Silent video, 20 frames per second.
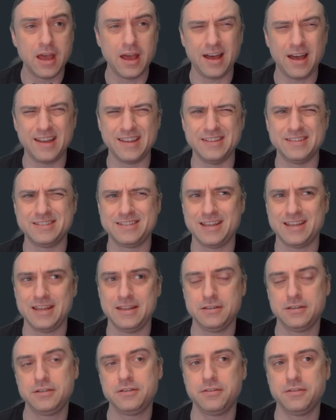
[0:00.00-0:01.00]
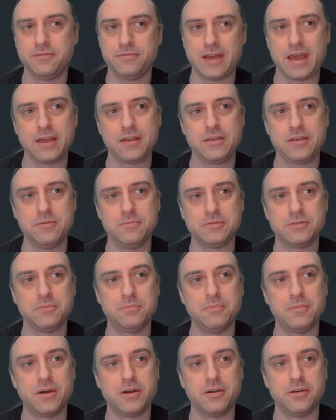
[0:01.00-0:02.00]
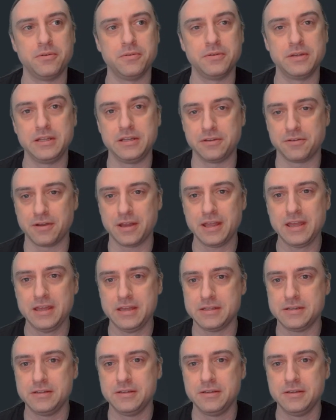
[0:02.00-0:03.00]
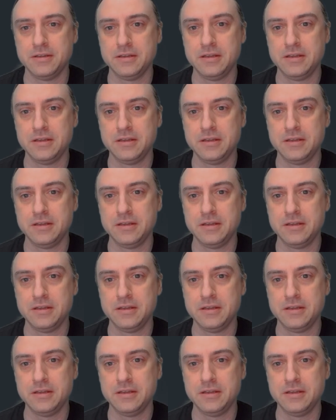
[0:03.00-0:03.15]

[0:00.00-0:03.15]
I intend to vacuum tomorrow in your head,